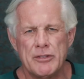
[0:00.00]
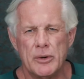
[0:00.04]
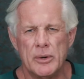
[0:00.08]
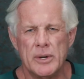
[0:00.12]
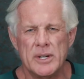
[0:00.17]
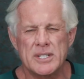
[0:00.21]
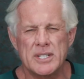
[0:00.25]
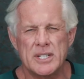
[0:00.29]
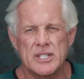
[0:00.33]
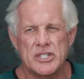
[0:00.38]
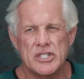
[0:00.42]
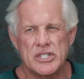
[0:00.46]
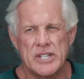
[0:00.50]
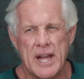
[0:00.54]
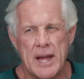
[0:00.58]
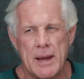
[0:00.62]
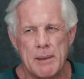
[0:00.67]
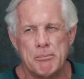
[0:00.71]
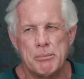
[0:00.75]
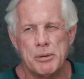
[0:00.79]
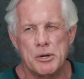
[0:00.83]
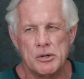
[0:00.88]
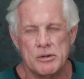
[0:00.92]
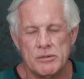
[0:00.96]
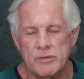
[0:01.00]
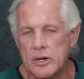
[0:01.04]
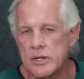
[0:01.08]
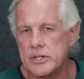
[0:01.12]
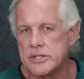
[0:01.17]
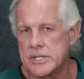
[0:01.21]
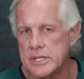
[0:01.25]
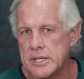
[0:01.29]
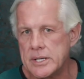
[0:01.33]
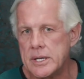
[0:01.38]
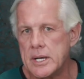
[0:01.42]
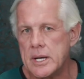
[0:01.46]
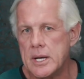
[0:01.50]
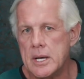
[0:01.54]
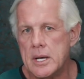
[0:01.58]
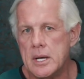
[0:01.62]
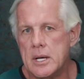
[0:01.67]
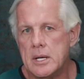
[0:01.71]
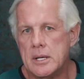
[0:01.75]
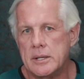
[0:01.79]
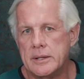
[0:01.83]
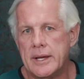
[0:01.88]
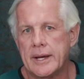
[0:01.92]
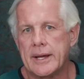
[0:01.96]
There is a shampoo version
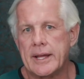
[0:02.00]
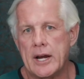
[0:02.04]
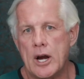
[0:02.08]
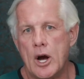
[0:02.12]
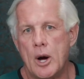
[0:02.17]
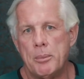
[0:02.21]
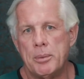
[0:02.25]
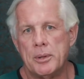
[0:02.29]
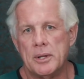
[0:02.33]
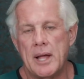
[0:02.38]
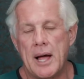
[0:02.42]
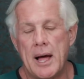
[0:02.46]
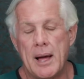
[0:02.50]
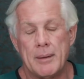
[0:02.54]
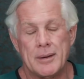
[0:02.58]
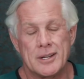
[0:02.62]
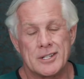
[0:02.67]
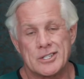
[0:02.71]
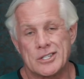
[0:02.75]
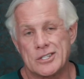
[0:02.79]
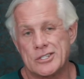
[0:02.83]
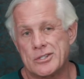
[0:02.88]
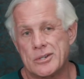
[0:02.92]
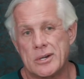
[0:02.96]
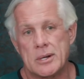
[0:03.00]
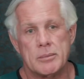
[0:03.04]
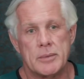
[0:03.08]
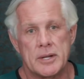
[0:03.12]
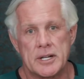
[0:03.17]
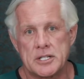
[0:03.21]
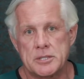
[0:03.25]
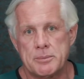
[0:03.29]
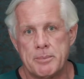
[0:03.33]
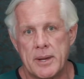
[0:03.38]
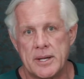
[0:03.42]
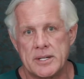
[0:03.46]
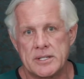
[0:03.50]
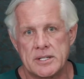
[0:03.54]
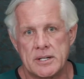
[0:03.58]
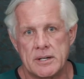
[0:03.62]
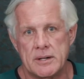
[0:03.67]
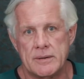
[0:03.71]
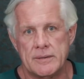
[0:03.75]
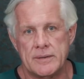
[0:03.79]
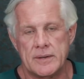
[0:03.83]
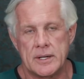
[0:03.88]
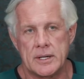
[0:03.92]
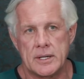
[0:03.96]
that can help a lot. It's extremely
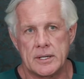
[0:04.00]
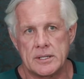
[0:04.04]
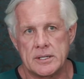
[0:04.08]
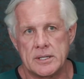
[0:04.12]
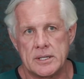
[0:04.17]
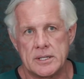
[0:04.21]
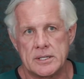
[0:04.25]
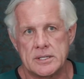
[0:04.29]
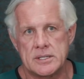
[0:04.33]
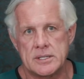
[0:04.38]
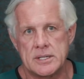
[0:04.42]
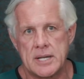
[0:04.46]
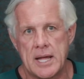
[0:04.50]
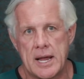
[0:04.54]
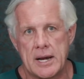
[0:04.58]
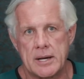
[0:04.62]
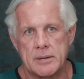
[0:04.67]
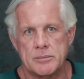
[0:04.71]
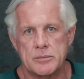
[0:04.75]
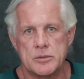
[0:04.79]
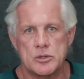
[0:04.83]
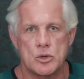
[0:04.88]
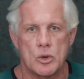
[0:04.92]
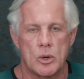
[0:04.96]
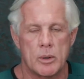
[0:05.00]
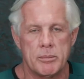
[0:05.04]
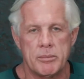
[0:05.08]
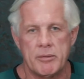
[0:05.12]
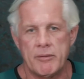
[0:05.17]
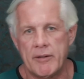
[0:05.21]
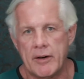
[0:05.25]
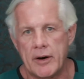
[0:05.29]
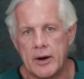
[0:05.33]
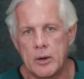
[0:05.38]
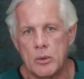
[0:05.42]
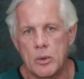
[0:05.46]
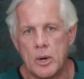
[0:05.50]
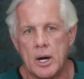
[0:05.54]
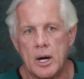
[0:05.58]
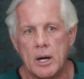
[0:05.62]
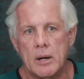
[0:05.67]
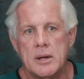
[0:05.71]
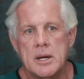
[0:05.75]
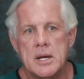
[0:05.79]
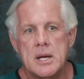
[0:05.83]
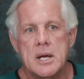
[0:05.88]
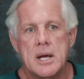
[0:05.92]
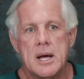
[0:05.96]
expensive. It's not absorbed very
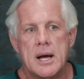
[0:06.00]
well.